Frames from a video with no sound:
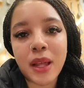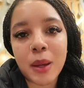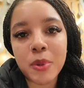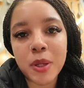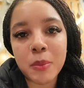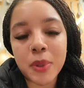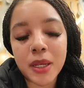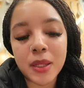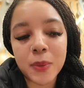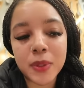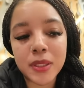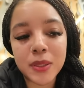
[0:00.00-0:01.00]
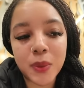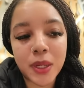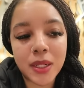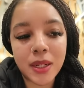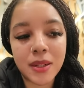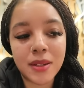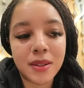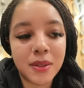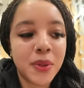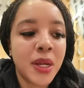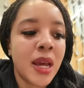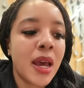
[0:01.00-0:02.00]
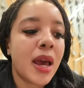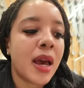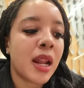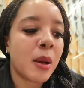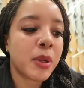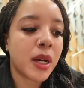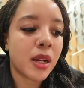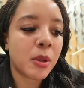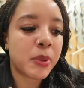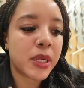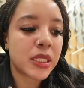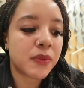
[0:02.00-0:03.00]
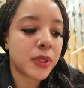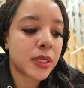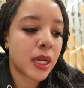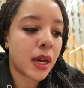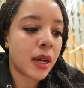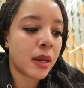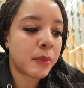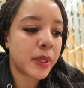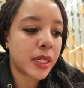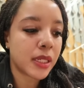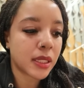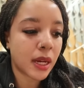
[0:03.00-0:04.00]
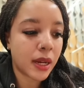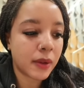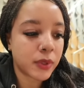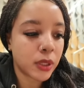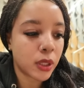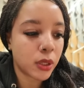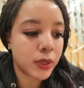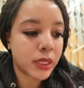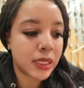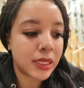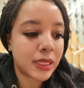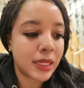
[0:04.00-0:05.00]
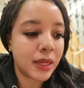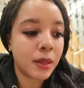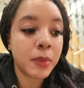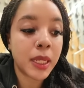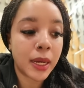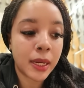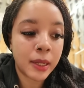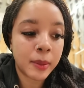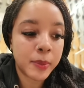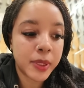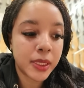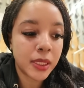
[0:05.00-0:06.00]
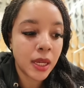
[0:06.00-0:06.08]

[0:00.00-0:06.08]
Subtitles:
feel like being bothered with this right now. And I'm kind of pressed for time because I have to go to TeamLab